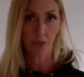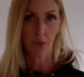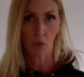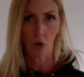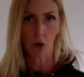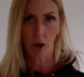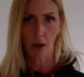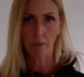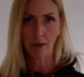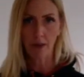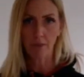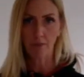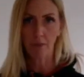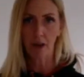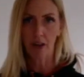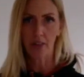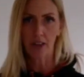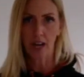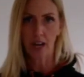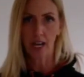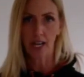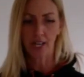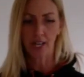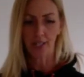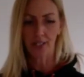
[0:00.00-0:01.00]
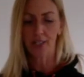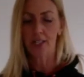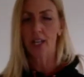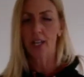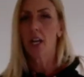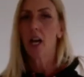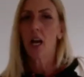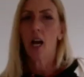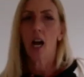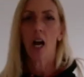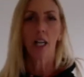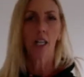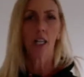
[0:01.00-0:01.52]
So what I mean by that is
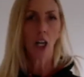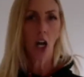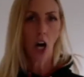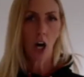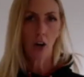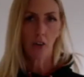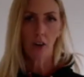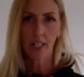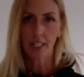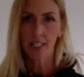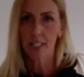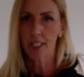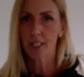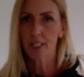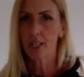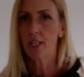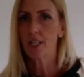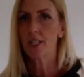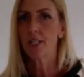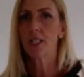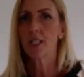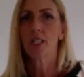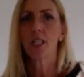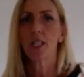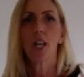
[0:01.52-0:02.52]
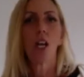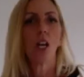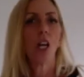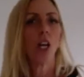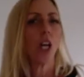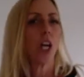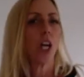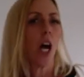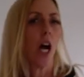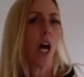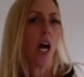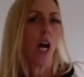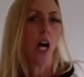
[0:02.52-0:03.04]
a car accident,
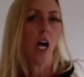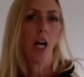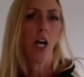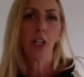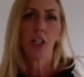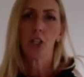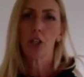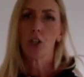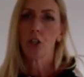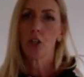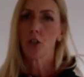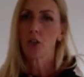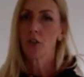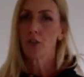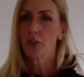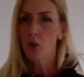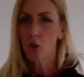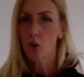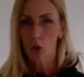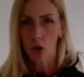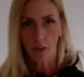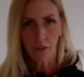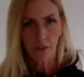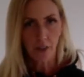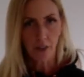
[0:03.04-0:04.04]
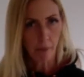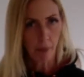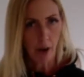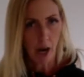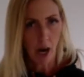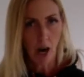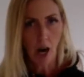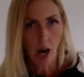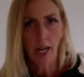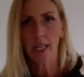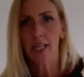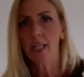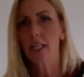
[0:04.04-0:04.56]
you fall off your
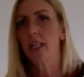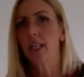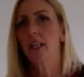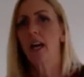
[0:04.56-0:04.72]
bike,